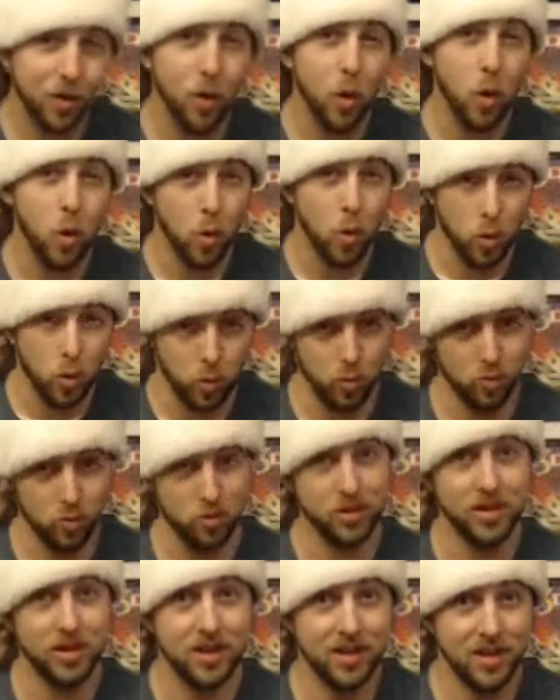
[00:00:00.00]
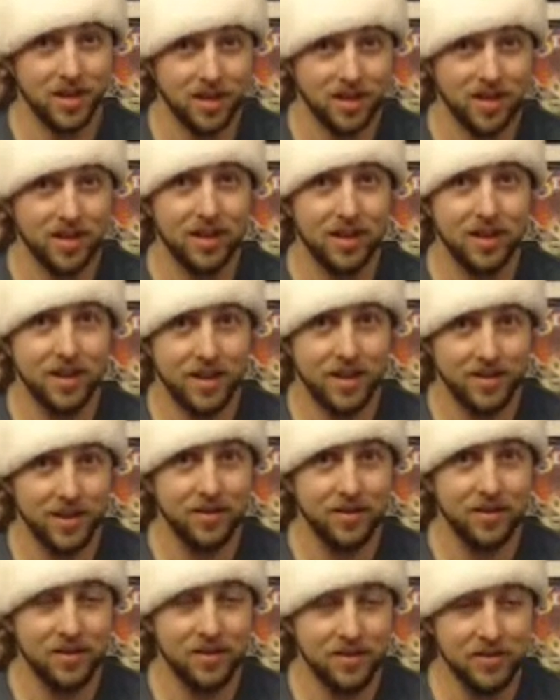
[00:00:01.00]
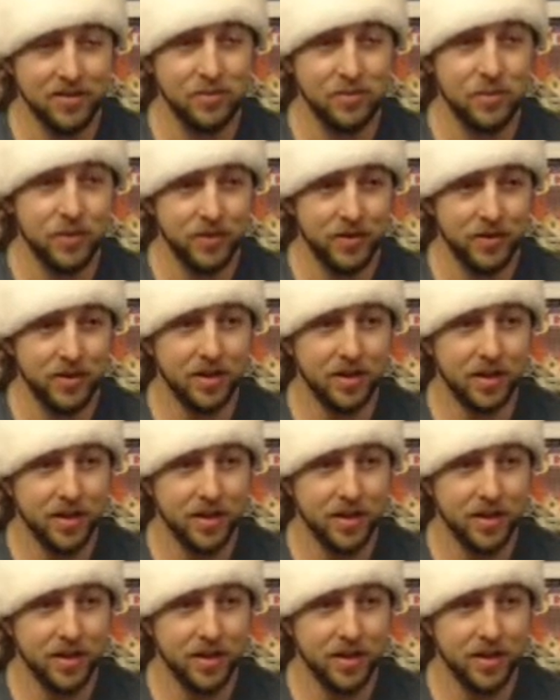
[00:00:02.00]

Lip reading: old and they are in this movie.